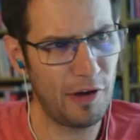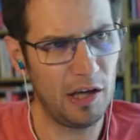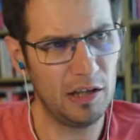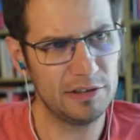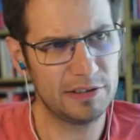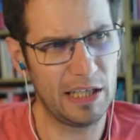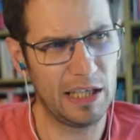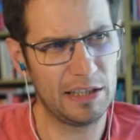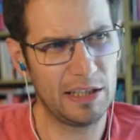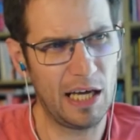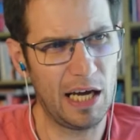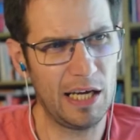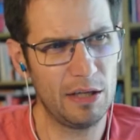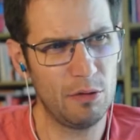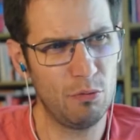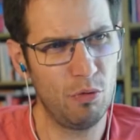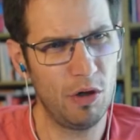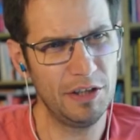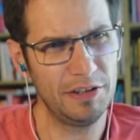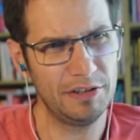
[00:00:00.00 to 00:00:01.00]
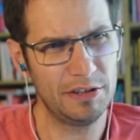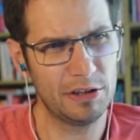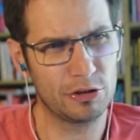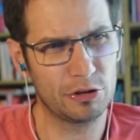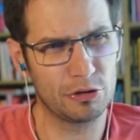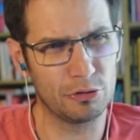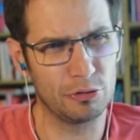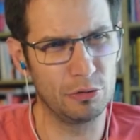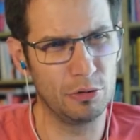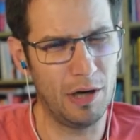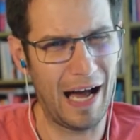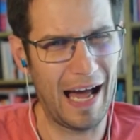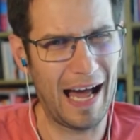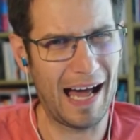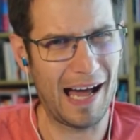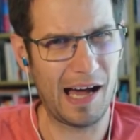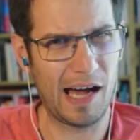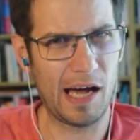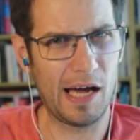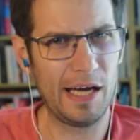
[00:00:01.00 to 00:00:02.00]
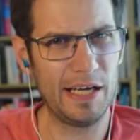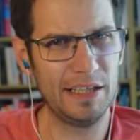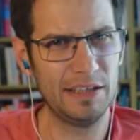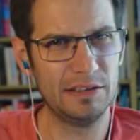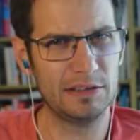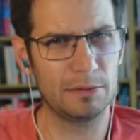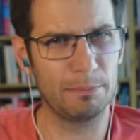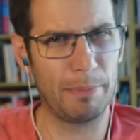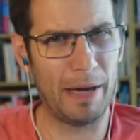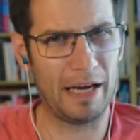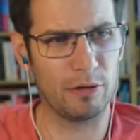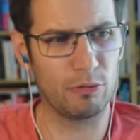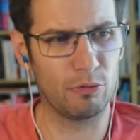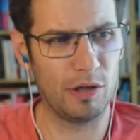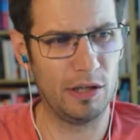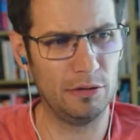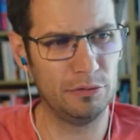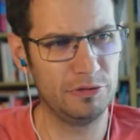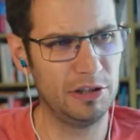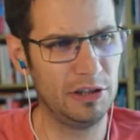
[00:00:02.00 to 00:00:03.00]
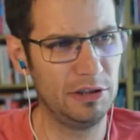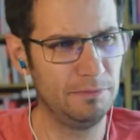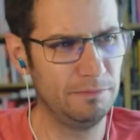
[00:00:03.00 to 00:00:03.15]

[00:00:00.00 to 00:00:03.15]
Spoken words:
that I wanted to hide the background,